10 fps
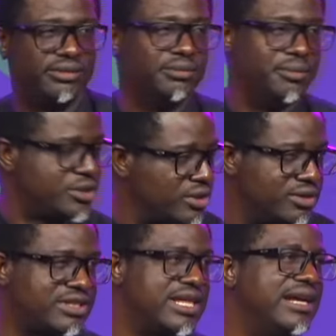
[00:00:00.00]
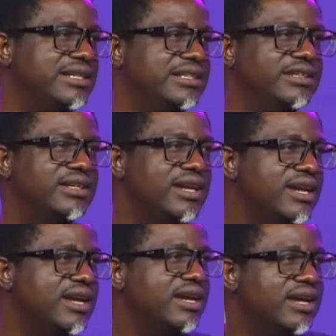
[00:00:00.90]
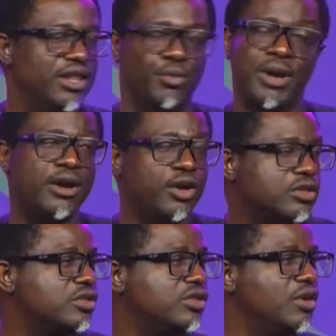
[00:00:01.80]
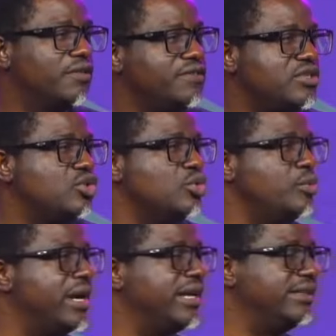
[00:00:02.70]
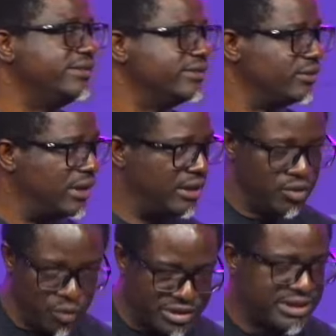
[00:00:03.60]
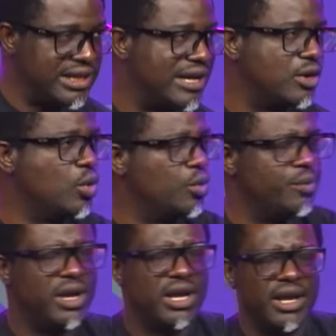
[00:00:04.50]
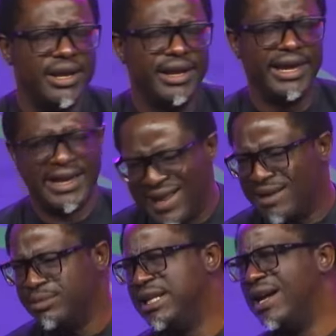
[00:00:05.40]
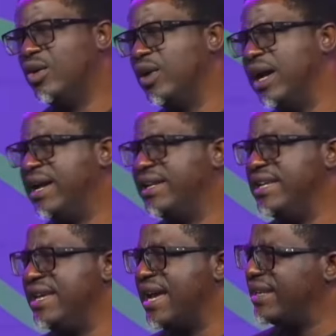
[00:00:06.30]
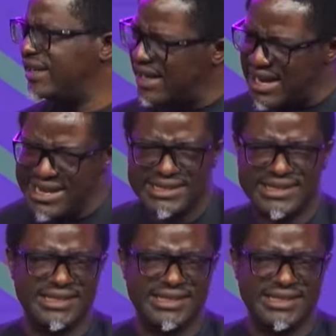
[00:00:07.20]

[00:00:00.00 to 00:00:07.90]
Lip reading: misunderstanding. And the man got to the office. The woman was still at home. He calmed down and he analyzed the